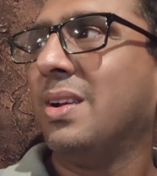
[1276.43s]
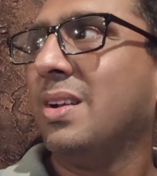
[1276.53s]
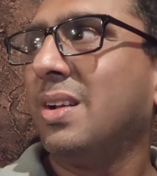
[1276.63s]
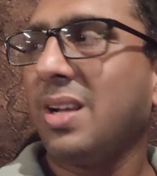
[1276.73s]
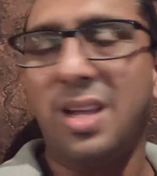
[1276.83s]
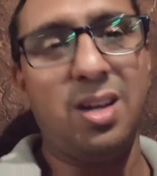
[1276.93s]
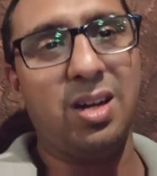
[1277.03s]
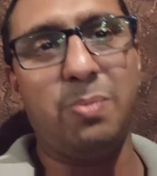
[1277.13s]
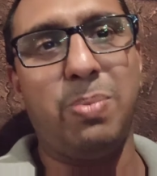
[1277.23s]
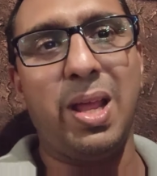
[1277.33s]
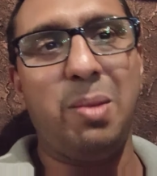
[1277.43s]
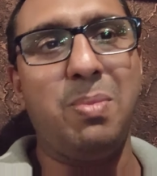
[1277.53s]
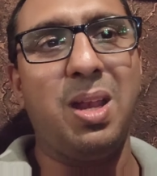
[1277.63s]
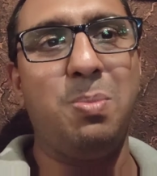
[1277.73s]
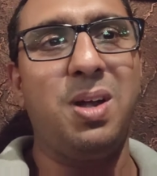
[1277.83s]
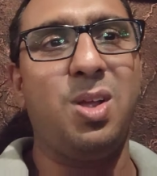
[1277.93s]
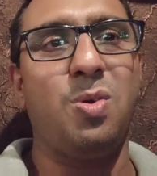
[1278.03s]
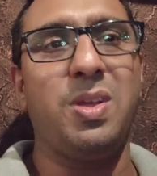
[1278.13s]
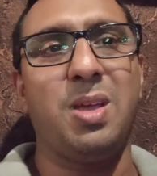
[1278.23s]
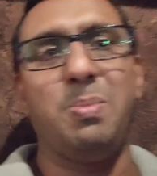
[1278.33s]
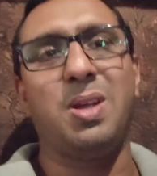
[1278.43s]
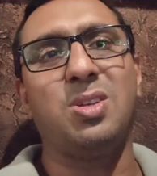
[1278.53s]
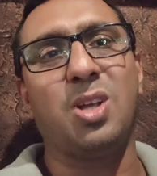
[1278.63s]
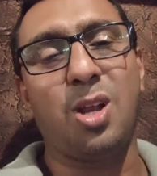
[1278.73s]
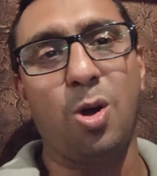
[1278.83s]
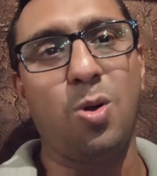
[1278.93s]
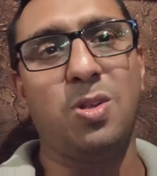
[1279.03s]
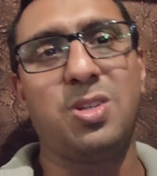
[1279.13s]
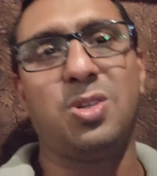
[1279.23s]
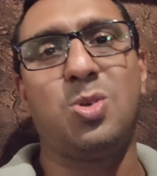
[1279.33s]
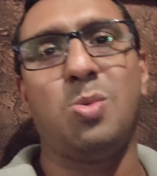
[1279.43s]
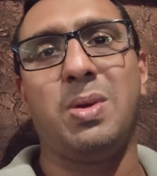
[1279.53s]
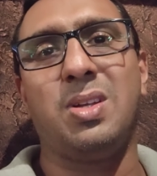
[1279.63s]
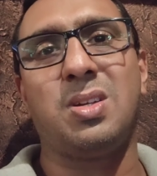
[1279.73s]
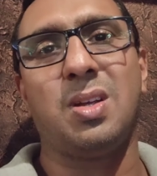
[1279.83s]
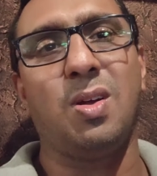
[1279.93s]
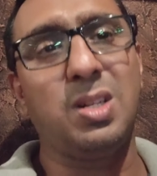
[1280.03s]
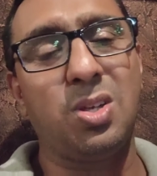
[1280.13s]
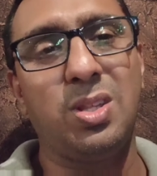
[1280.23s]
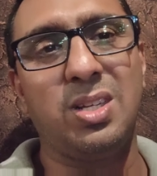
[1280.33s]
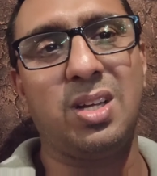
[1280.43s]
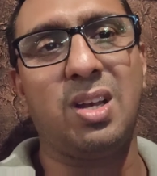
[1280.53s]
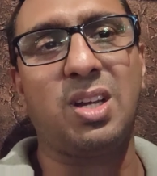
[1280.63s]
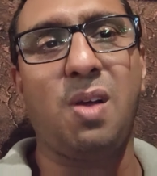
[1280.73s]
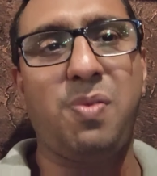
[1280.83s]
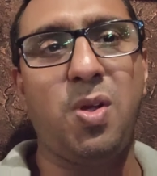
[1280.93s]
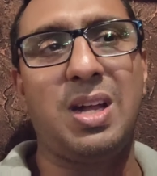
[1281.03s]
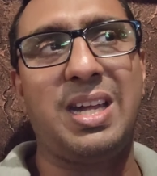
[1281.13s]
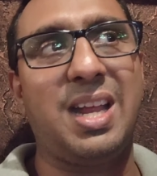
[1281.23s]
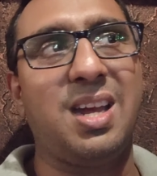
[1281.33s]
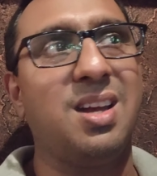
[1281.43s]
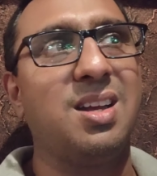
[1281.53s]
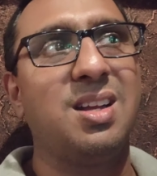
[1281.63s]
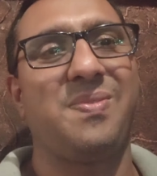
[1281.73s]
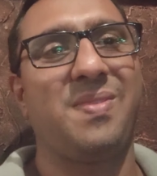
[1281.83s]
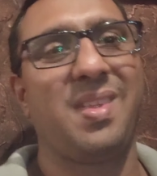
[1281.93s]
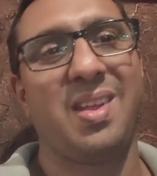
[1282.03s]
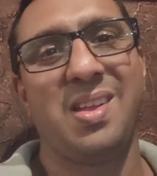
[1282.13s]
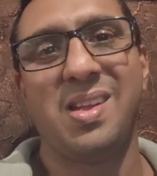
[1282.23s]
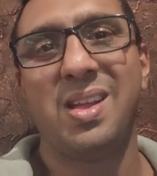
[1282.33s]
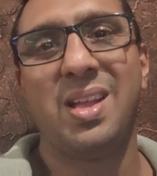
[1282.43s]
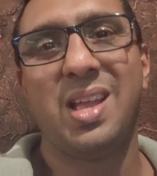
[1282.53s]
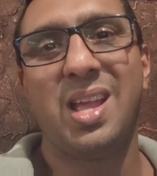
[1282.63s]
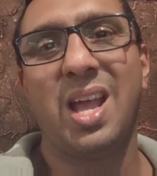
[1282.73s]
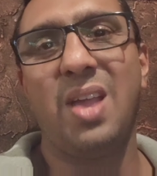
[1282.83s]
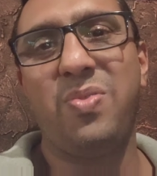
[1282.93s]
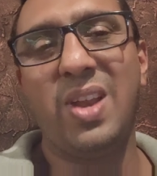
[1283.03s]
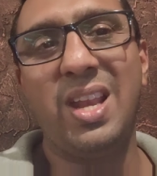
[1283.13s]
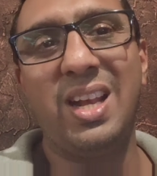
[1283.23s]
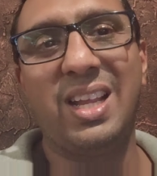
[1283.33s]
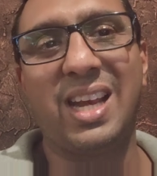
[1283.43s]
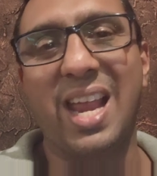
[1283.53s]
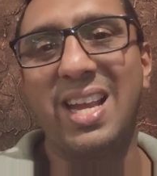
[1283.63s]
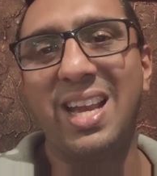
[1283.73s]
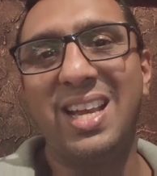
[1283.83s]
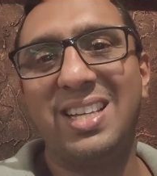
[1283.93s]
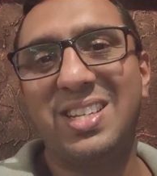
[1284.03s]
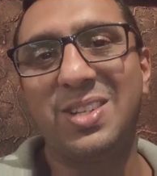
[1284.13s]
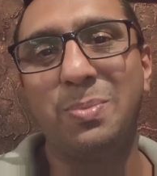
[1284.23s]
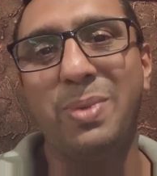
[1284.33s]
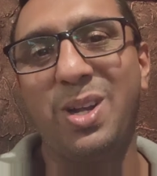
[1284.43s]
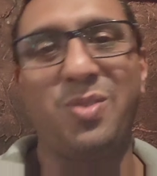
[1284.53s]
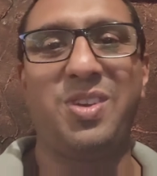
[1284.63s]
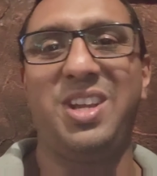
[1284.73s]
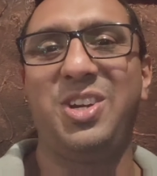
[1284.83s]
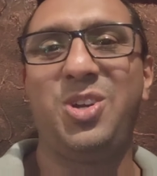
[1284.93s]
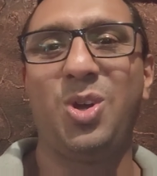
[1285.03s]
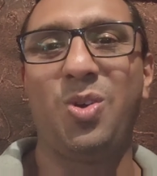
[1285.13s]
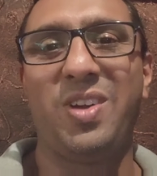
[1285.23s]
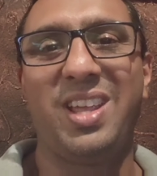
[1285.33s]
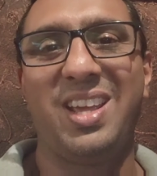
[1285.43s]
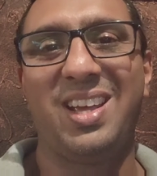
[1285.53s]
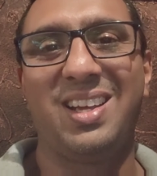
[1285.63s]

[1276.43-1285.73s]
Cannot blame anybody over here because the crowd also is too much. Also, there's a curfew at 10. I feel cleanliness is a bit of an issue over here,